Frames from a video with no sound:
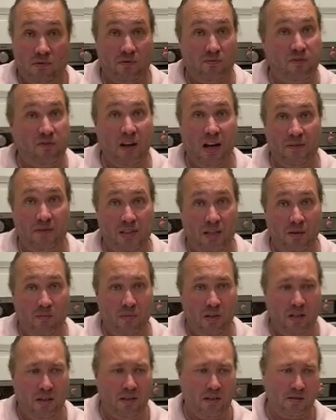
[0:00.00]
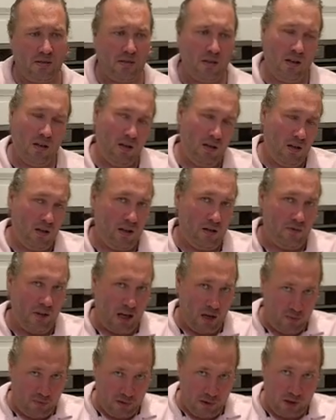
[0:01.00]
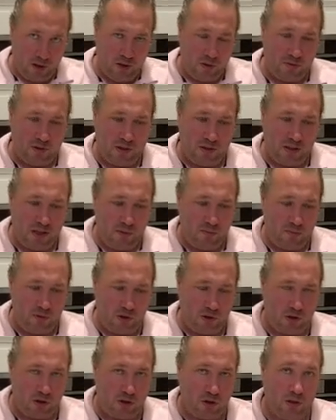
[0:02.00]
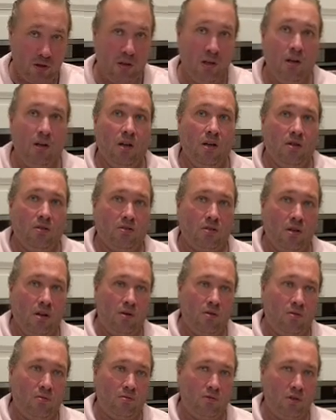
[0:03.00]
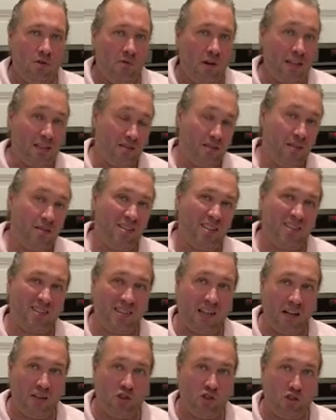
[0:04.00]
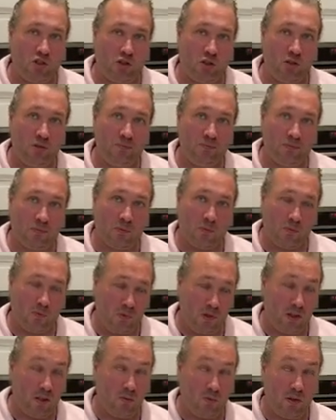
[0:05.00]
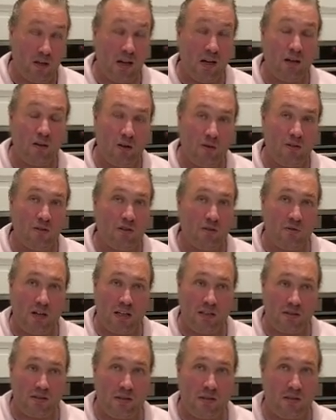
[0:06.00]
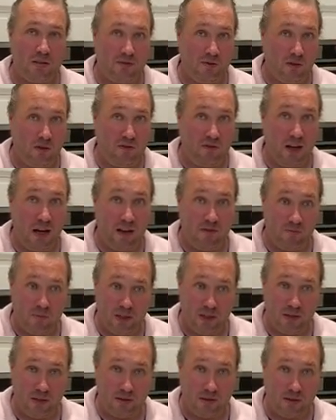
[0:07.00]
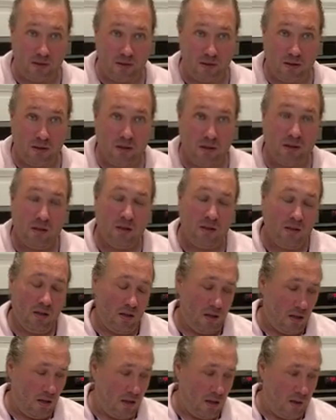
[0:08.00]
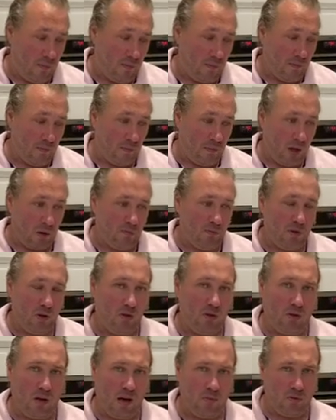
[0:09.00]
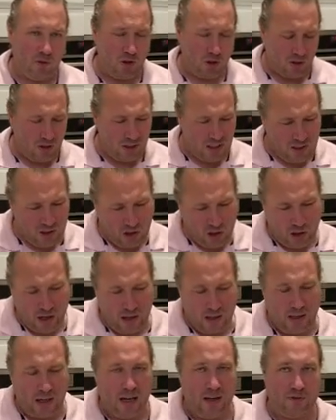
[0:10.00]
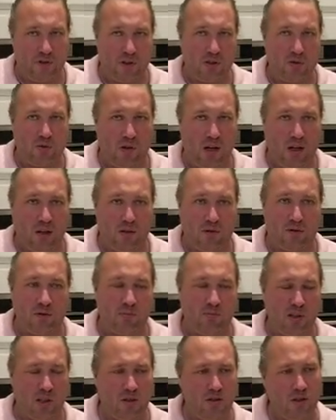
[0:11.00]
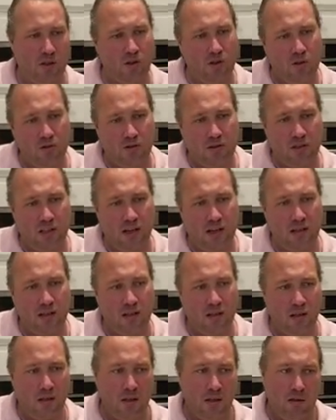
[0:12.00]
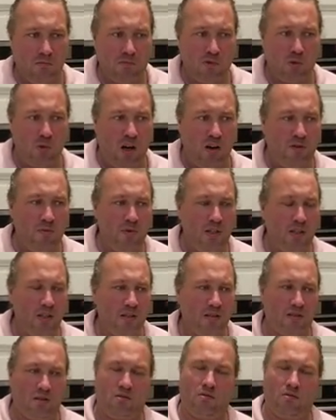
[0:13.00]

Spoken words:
5-10 minutes, and that would bring it up to temperature. So the resting is essential. We are going to rest this for 5 minutes, but I'm just going to check it after 12, because it could take 12 minutes,